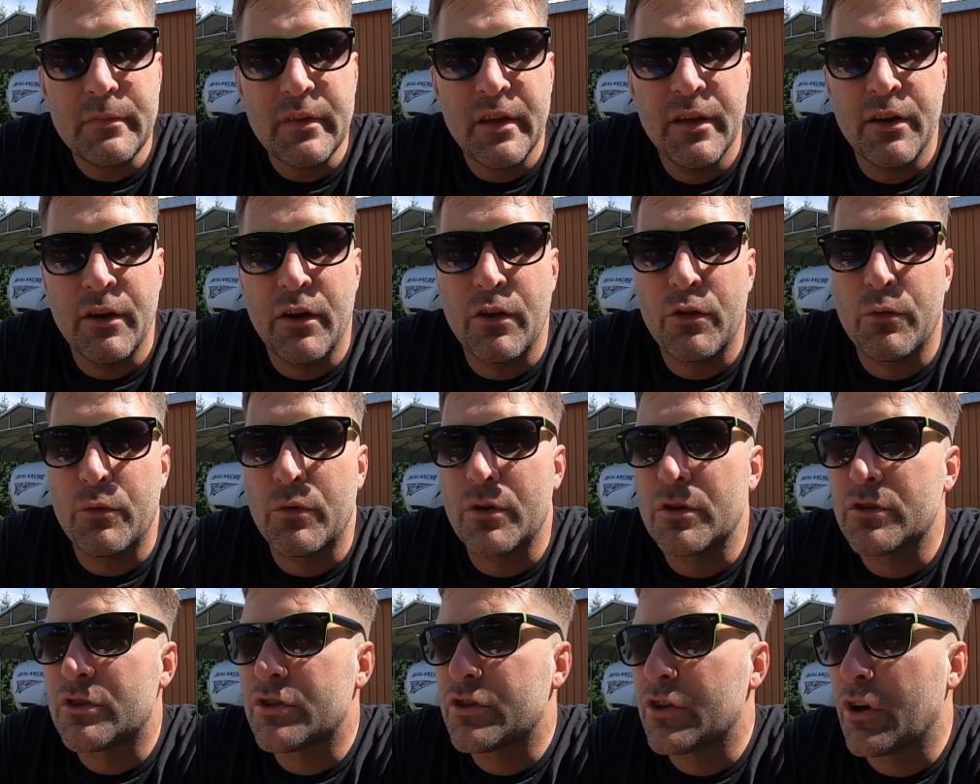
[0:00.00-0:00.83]
in other
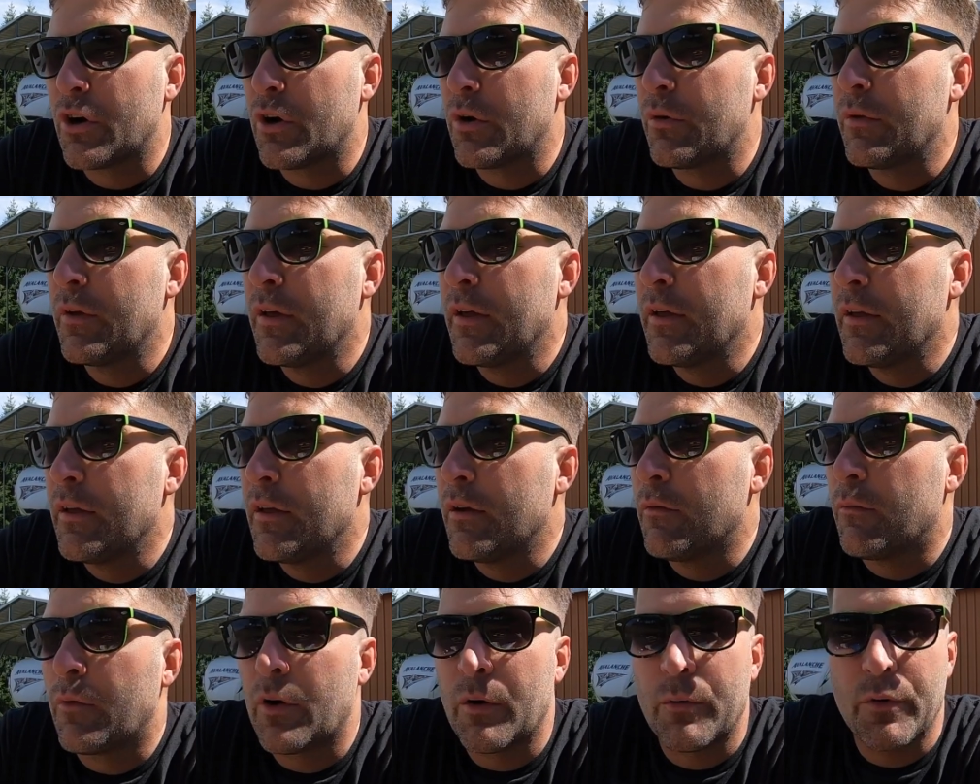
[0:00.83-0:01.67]
words. So
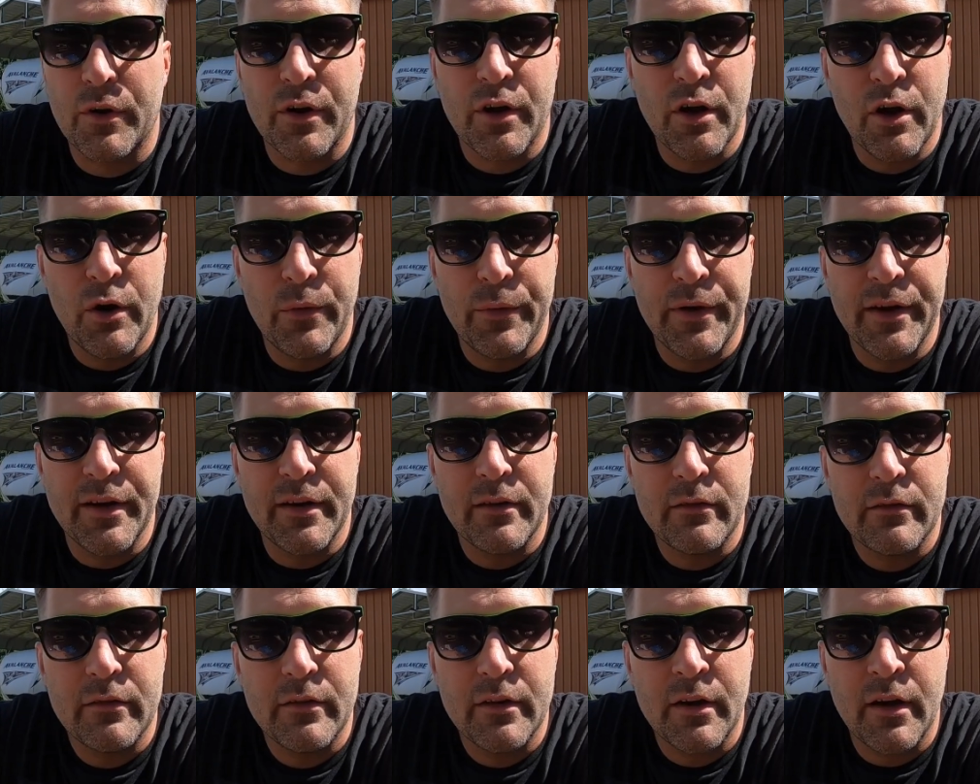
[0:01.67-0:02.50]
where we're going,